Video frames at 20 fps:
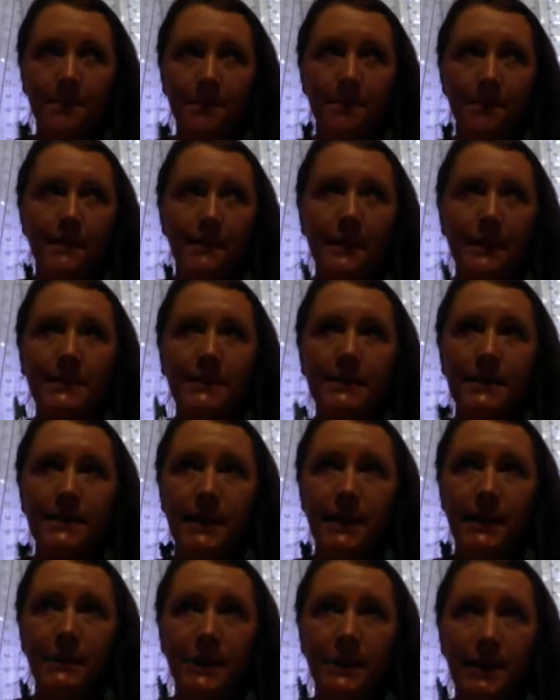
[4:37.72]
place that
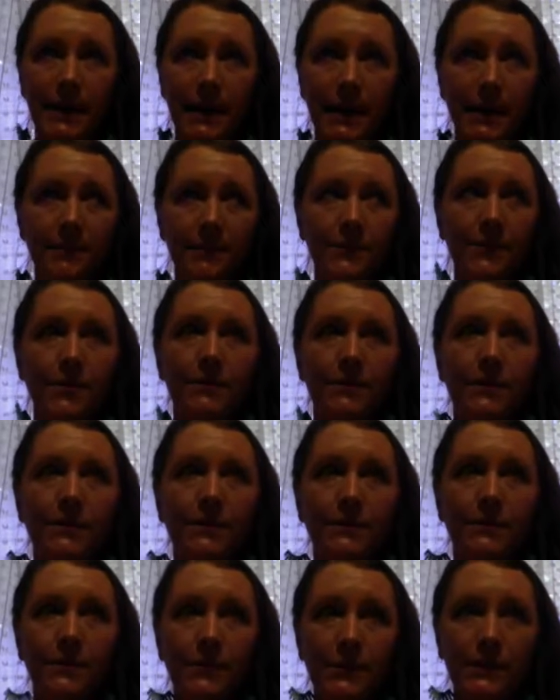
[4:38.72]
I want to come from of
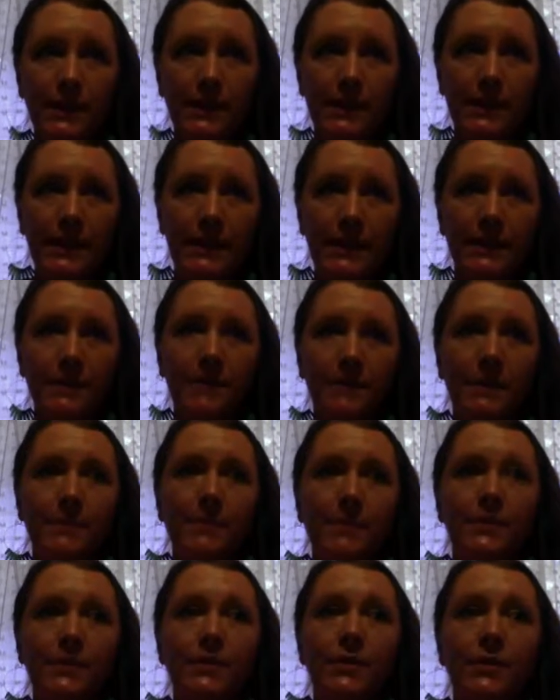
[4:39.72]
really letting
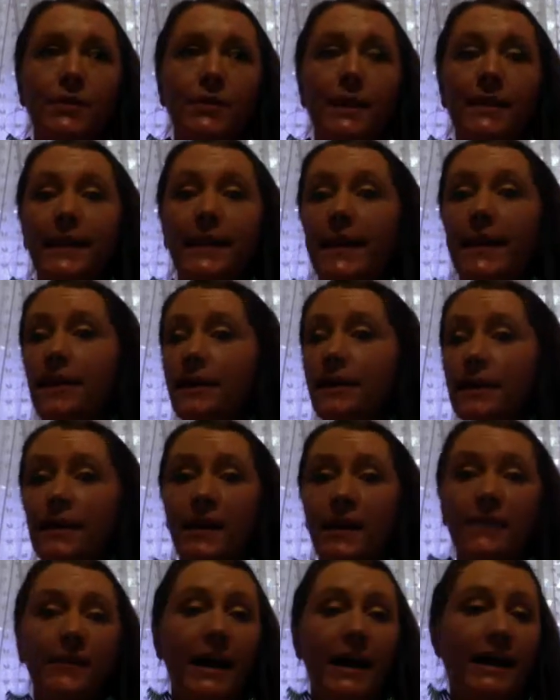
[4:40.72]
people know that they are
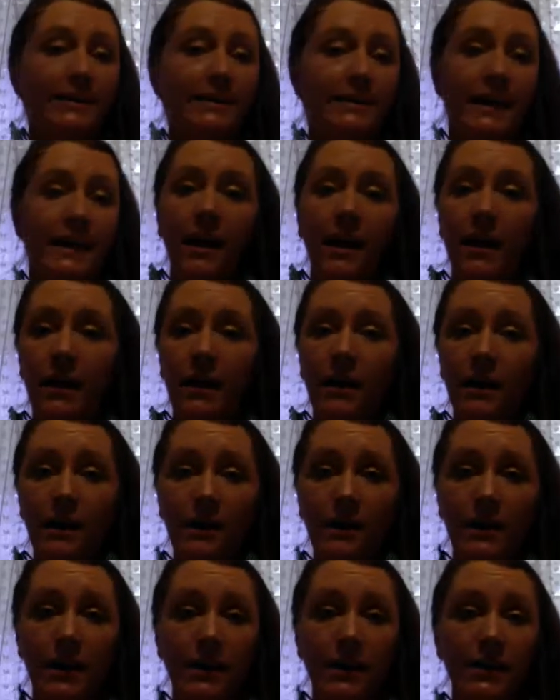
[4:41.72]
enough as they are,
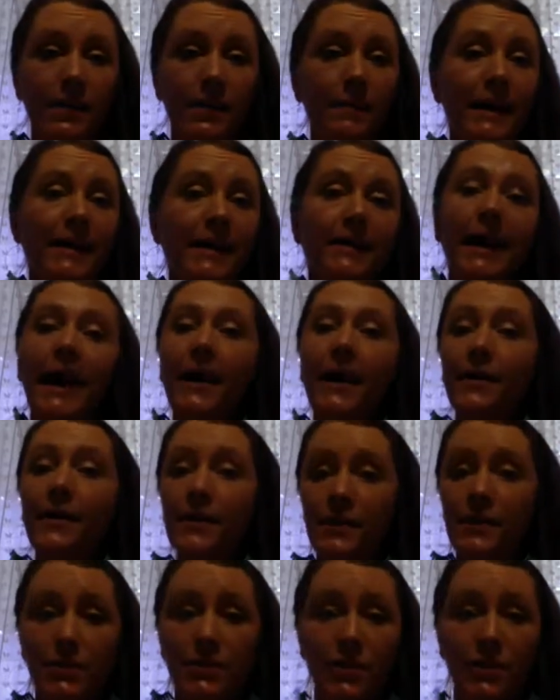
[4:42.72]
no matter how
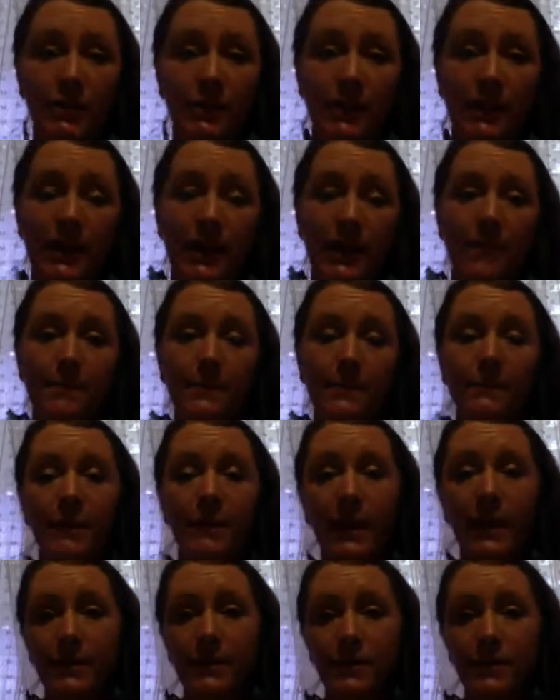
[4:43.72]
they're showing up,
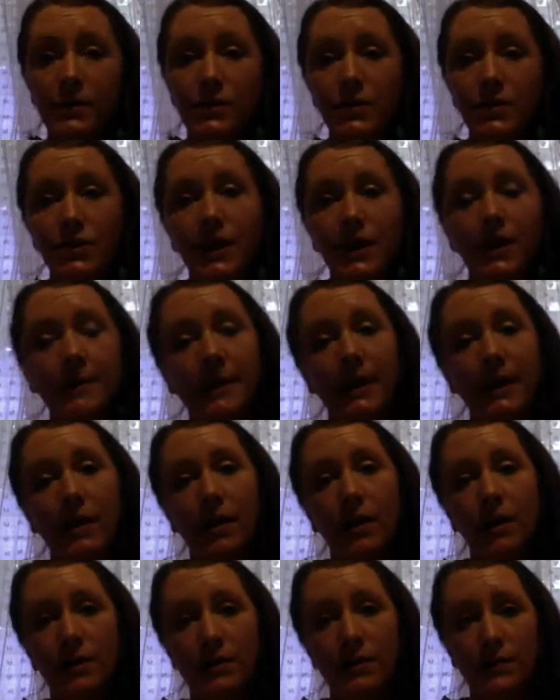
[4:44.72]
rather than shaming
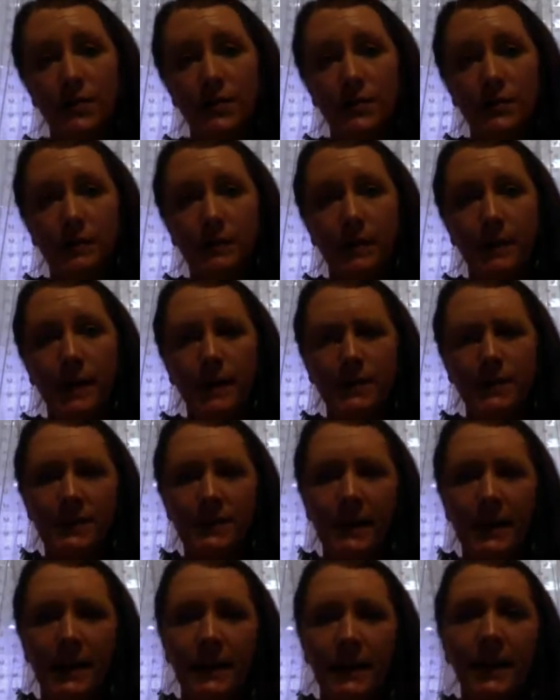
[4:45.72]
all of those parts.
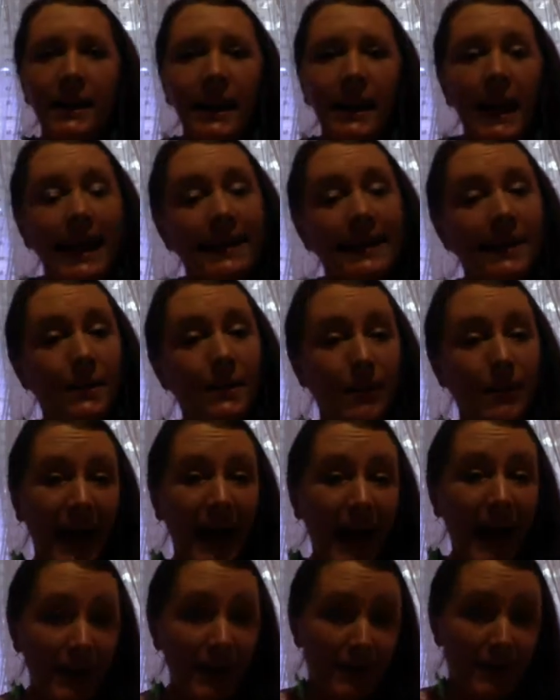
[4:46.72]
And then we
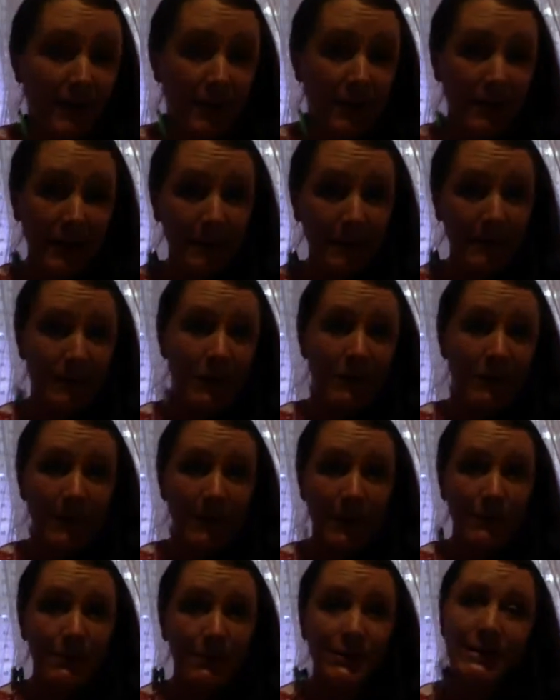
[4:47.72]
hide from them and we want
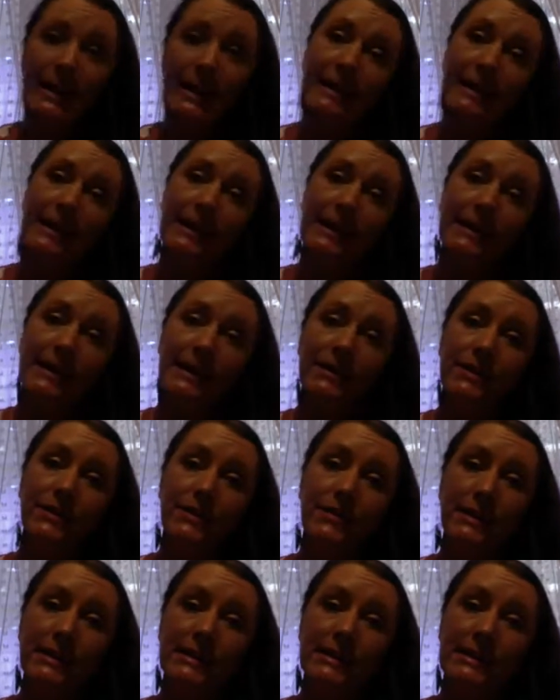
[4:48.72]
to pretend like they don't
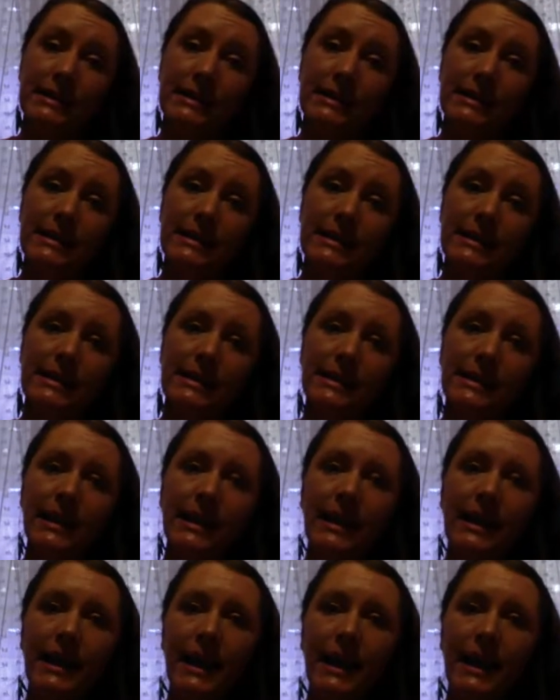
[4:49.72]
exist.
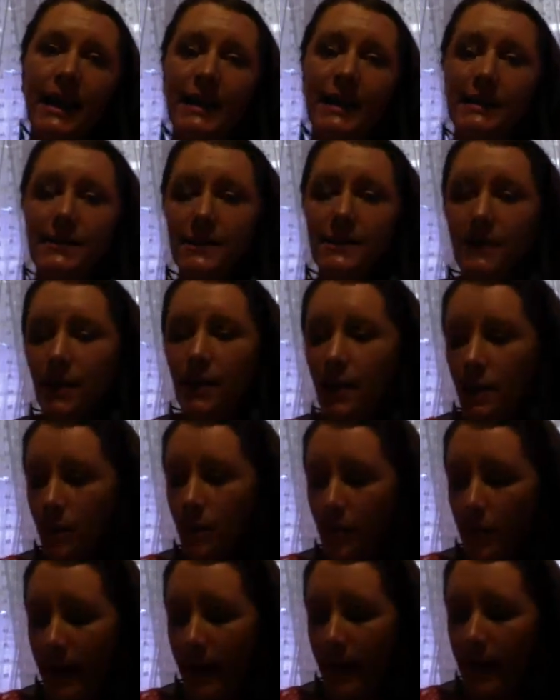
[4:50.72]
Yeah. And
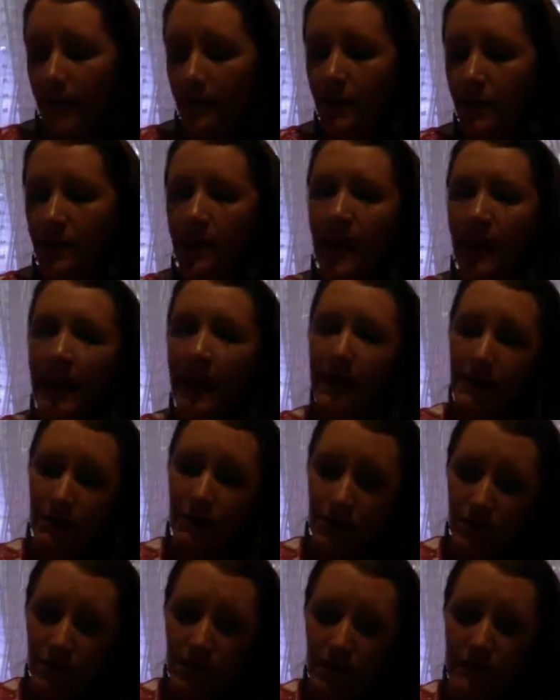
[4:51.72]
where that
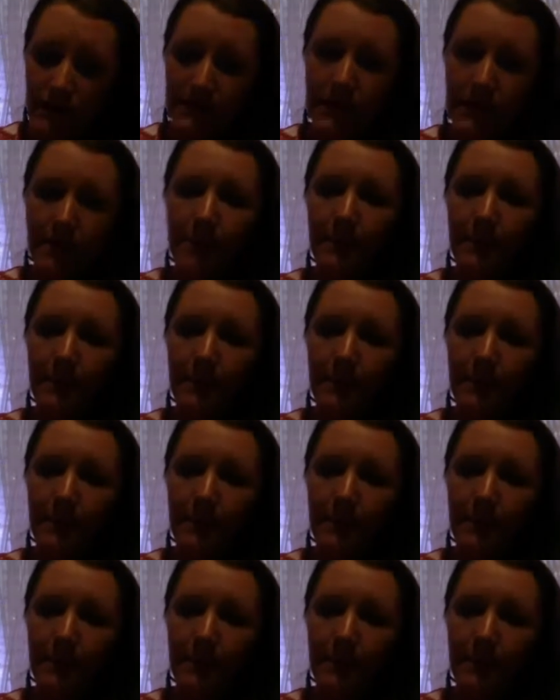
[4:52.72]
ends up,